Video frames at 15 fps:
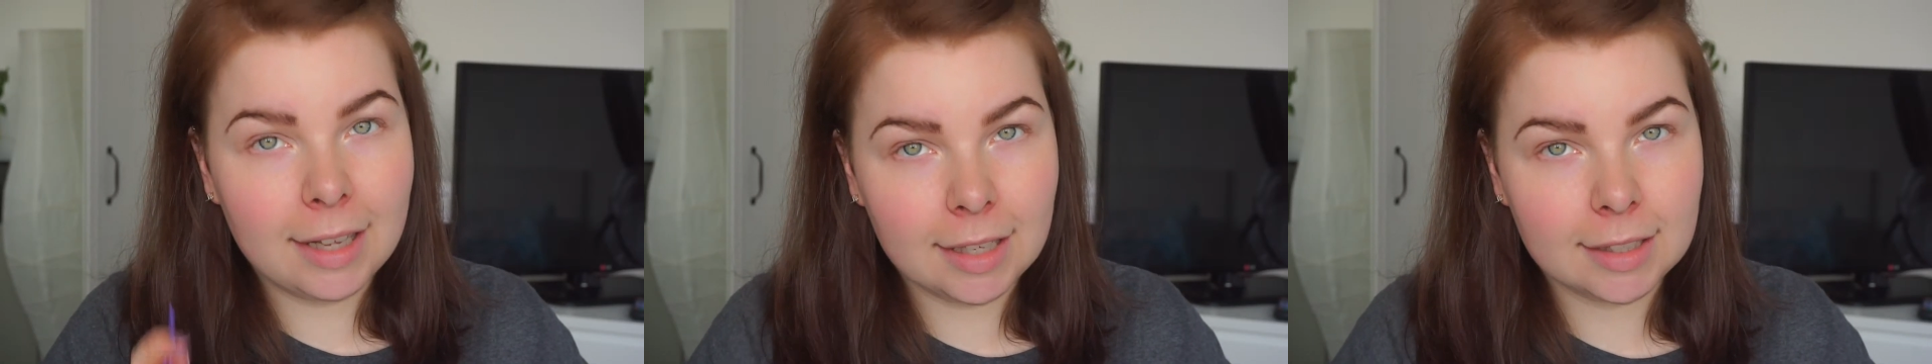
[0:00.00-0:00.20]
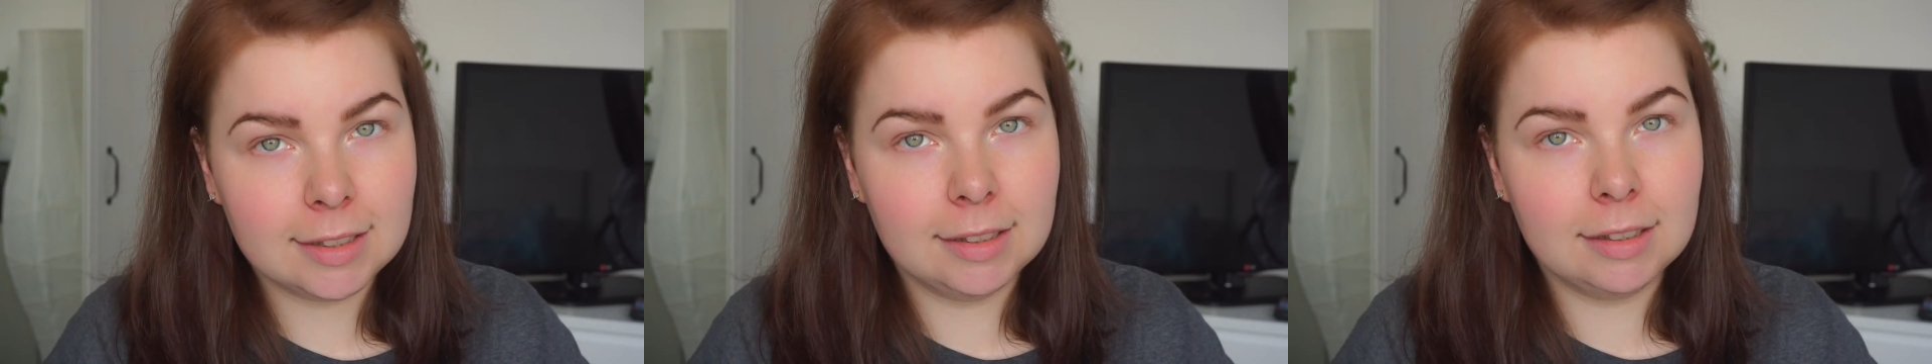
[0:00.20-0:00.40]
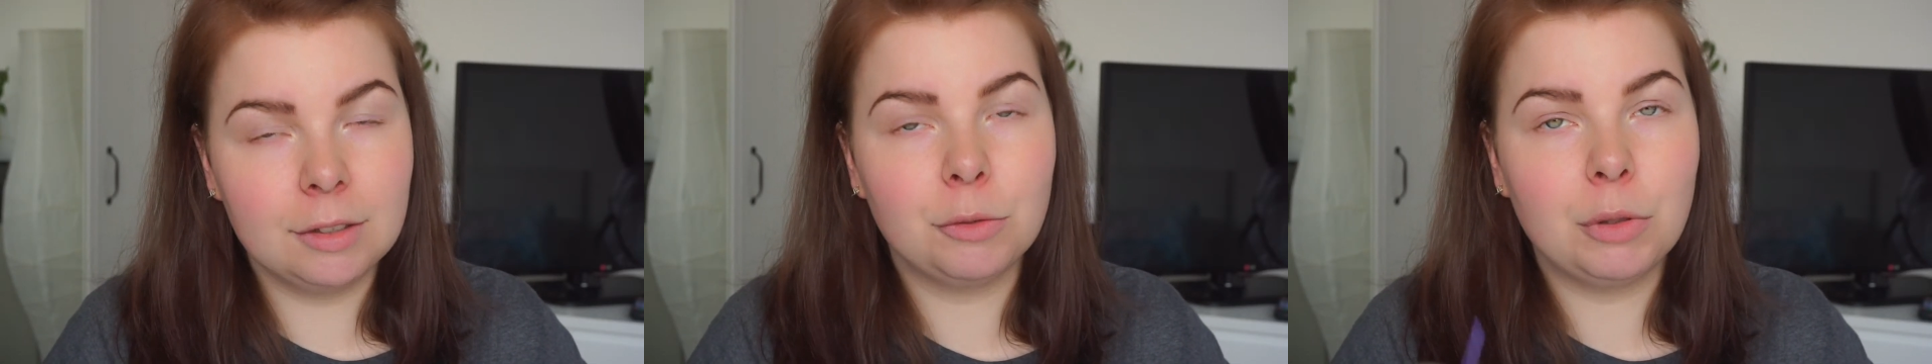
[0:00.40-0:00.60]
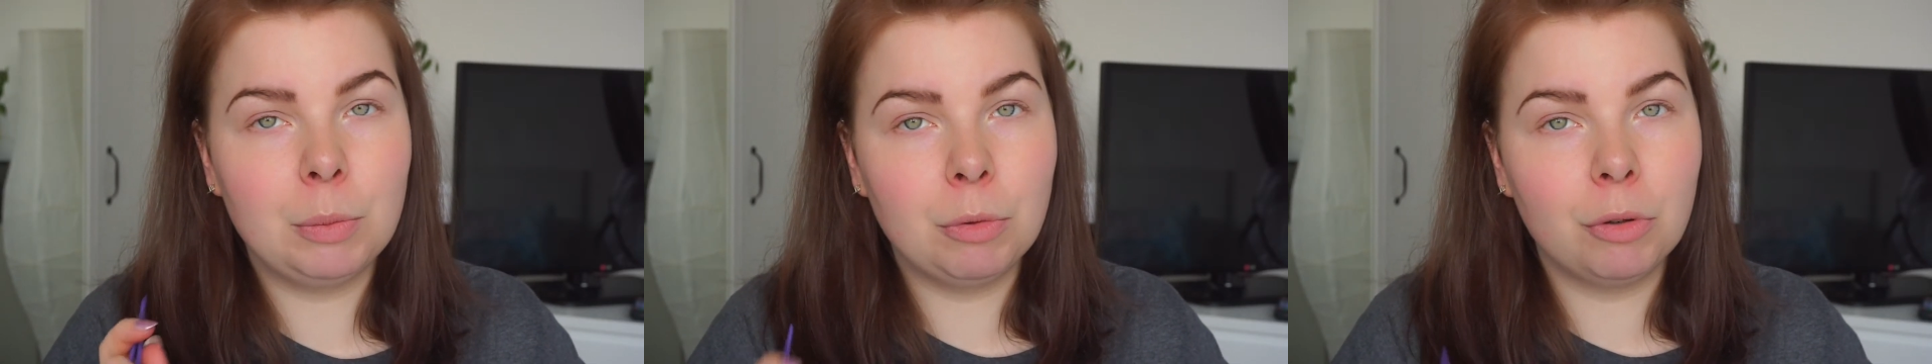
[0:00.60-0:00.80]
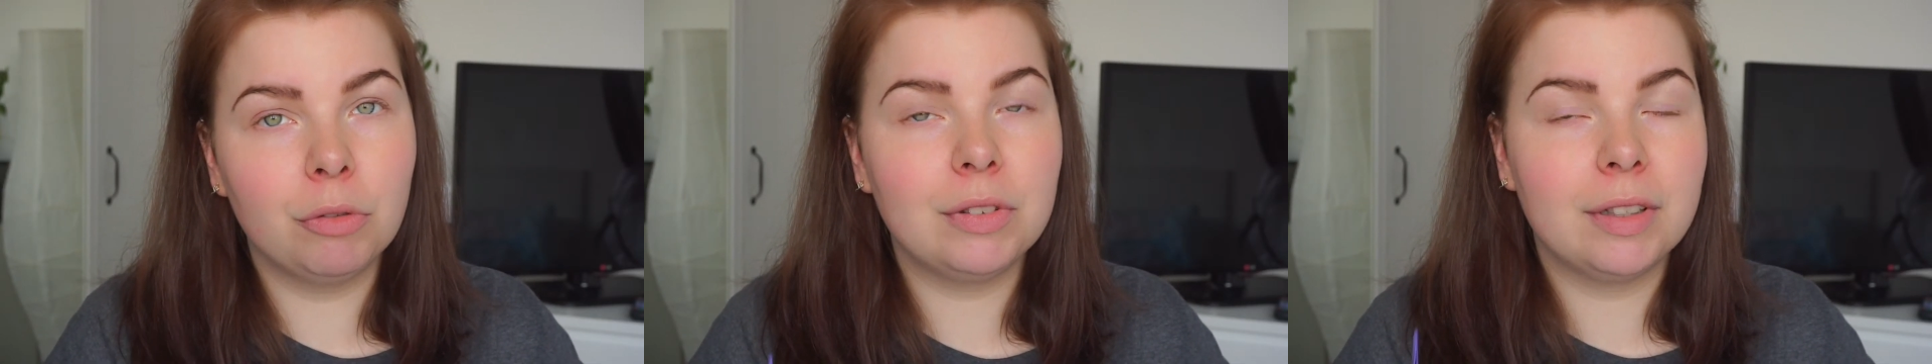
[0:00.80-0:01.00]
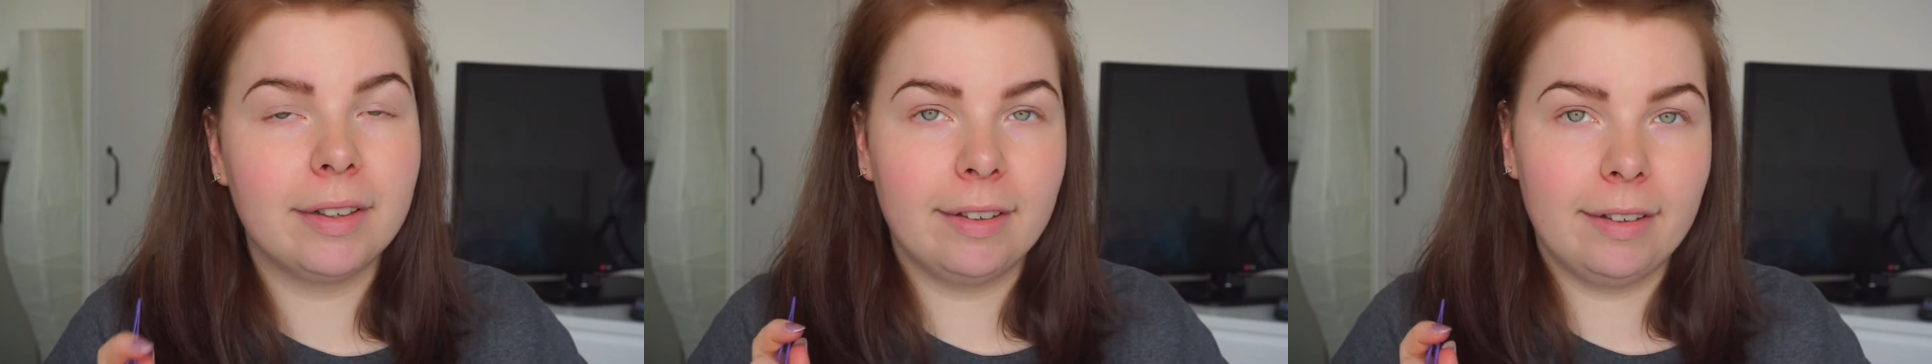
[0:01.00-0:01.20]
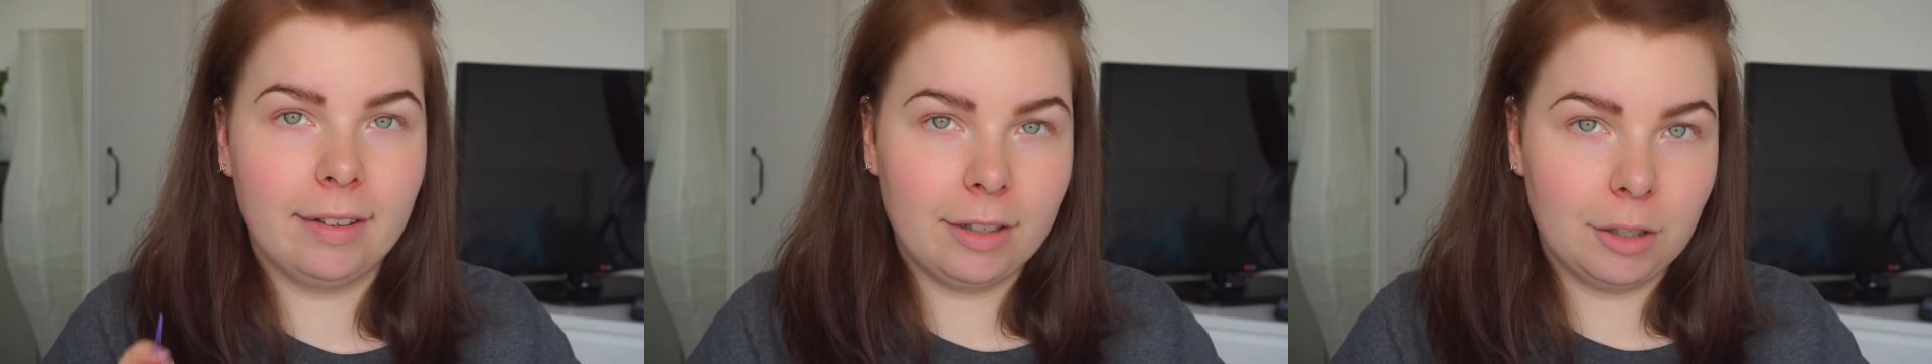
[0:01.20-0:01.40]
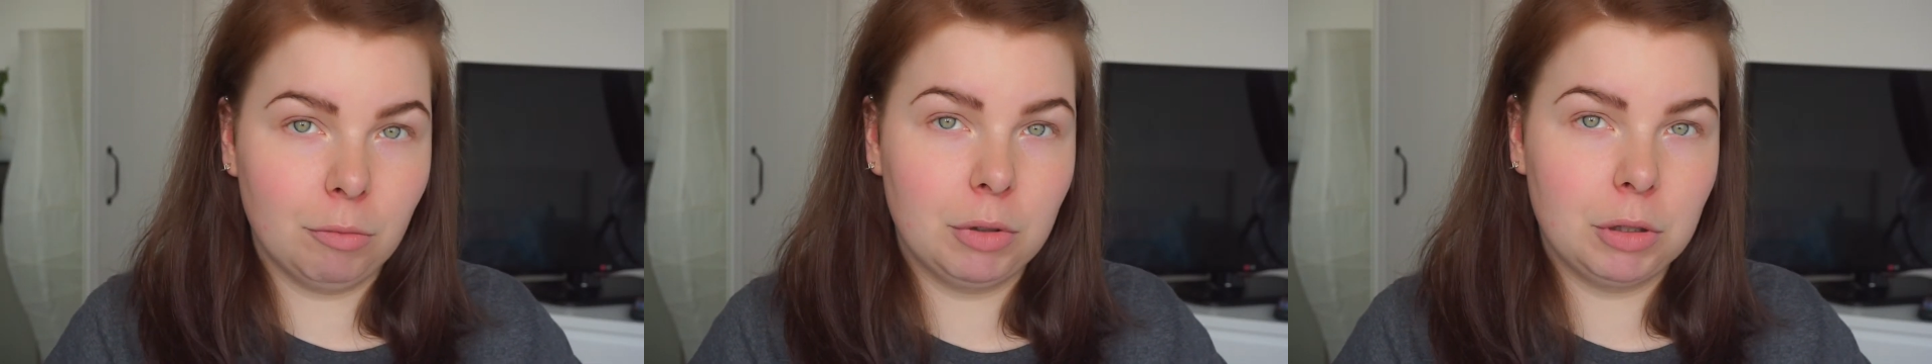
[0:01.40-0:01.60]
accident remove the hair,